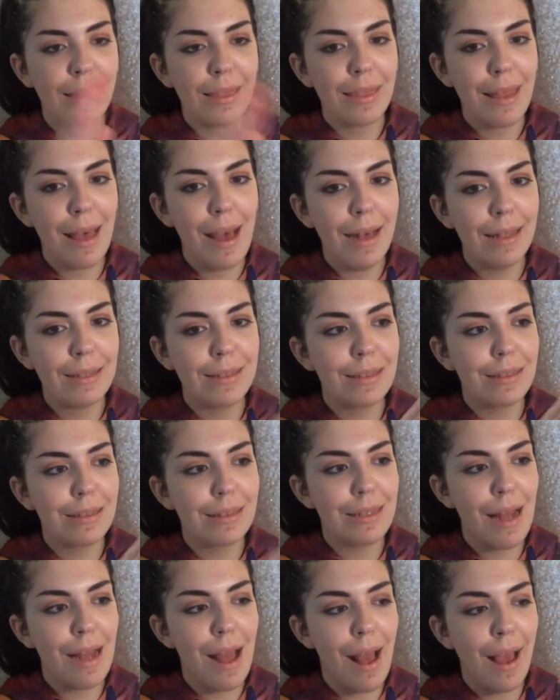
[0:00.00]
that's
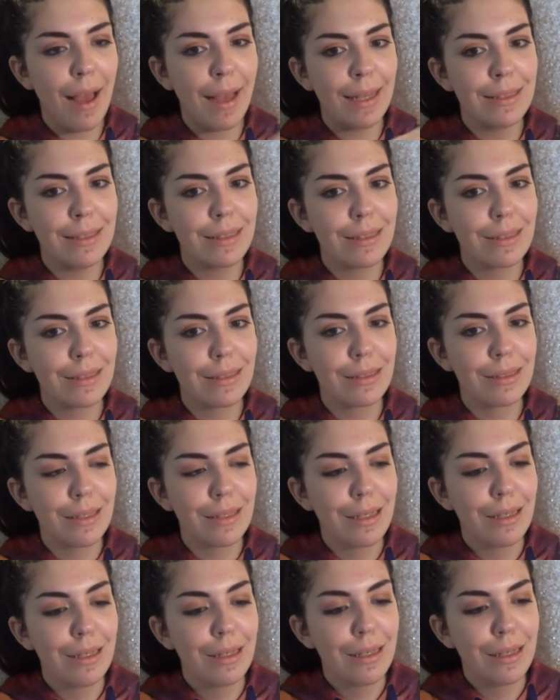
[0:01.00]
nice.
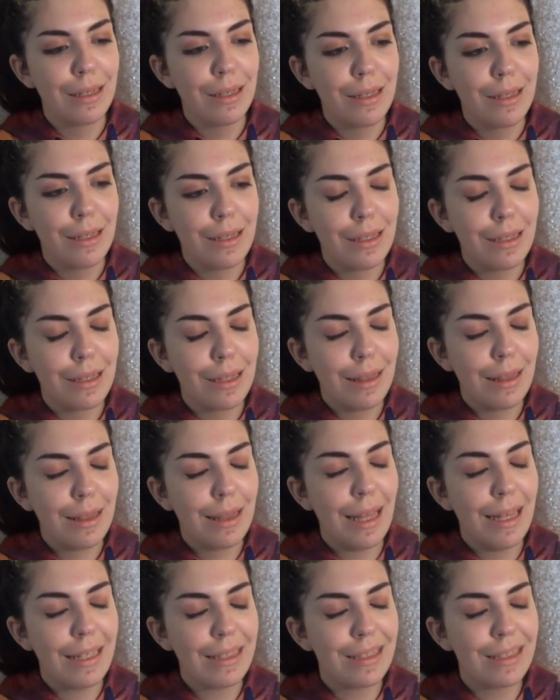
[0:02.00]

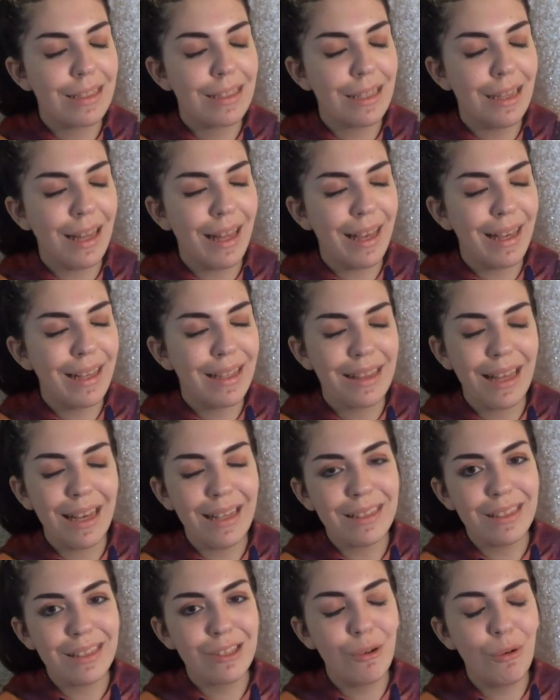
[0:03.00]

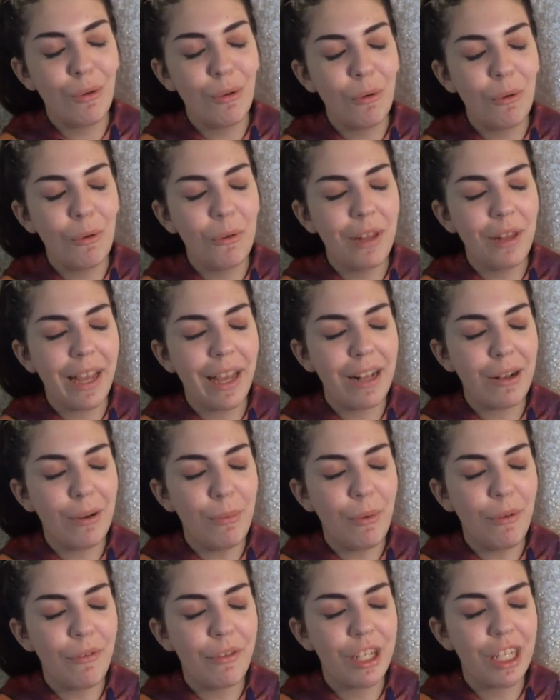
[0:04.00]
That's cool. Like,
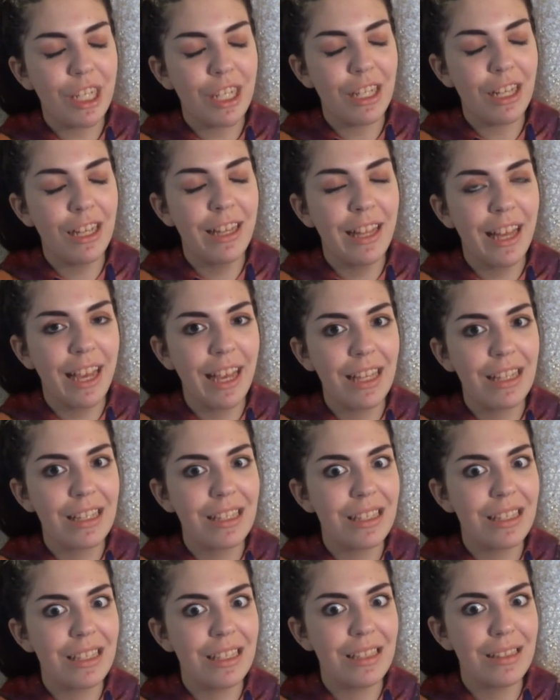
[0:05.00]
I'm over here like,
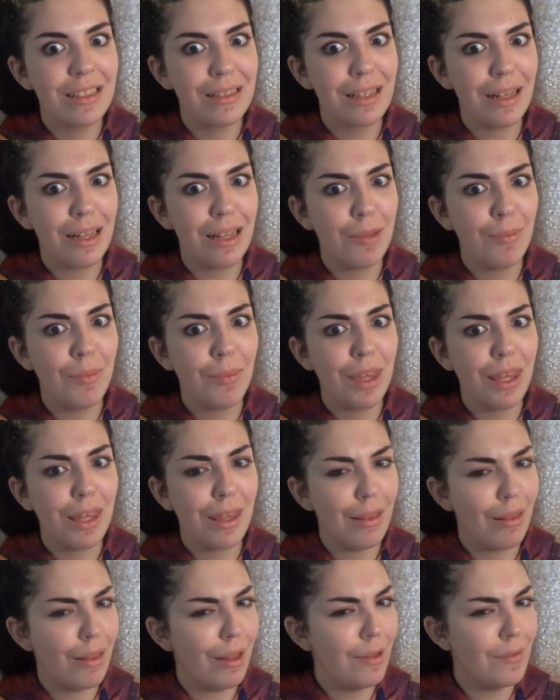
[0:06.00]
he's telling me
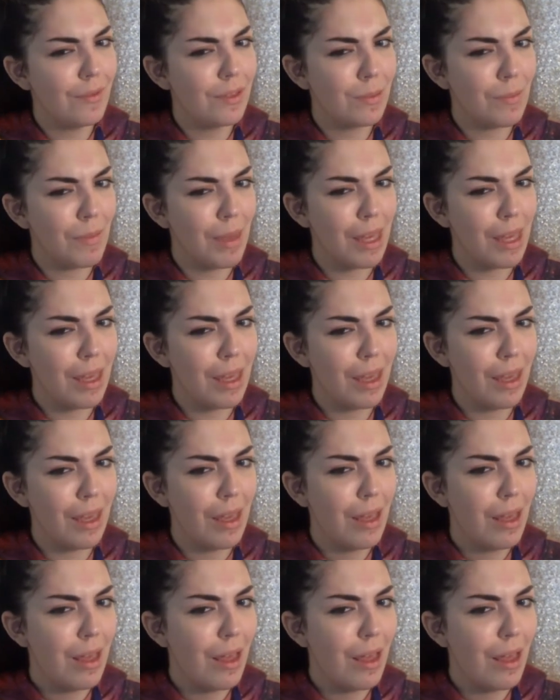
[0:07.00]
he loves me.